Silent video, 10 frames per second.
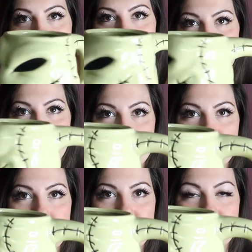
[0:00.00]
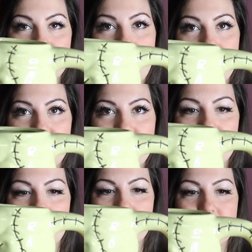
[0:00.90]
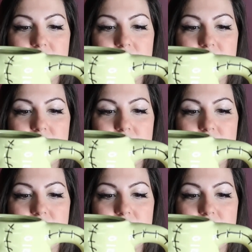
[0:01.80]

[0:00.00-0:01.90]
Now this one does not fit in my mug